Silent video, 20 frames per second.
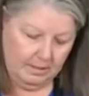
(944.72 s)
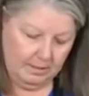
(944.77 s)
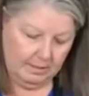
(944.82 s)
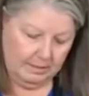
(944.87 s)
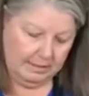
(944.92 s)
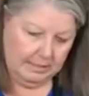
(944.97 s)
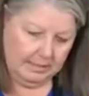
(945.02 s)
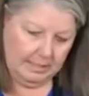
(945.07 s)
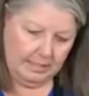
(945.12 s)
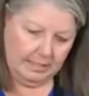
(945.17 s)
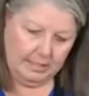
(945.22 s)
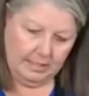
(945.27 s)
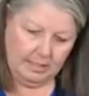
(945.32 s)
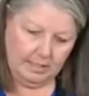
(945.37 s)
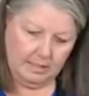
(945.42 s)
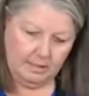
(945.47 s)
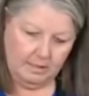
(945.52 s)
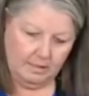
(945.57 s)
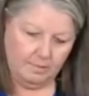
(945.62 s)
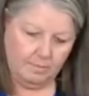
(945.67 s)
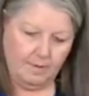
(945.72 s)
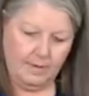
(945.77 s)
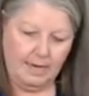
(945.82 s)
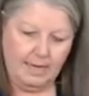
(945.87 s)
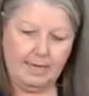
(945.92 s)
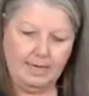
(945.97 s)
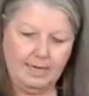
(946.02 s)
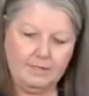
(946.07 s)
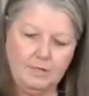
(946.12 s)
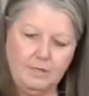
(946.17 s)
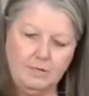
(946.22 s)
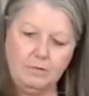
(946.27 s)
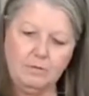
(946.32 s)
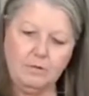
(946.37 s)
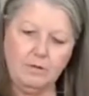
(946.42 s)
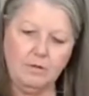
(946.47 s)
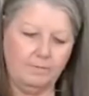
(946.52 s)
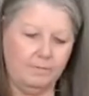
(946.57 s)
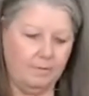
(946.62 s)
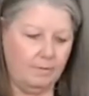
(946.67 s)
Tan, the red. I don't
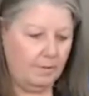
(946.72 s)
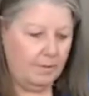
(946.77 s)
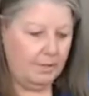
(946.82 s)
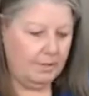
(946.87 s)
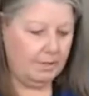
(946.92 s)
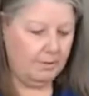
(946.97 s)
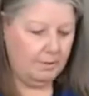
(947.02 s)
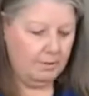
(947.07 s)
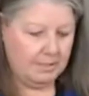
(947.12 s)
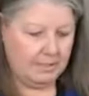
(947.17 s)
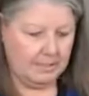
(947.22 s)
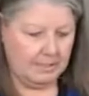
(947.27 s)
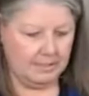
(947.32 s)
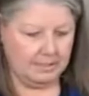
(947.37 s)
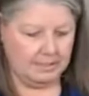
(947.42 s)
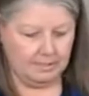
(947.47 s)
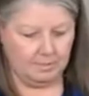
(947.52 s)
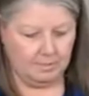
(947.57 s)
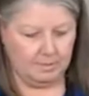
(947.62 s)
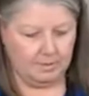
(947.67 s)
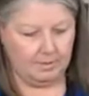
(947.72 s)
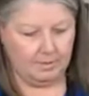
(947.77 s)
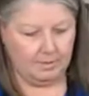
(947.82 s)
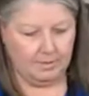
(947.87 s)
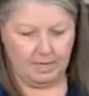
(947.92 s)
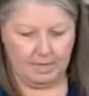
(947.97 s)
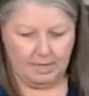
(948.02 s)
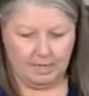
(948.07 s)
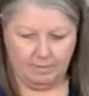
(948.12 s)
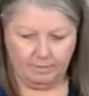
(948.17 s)
know if I want to use this one or not,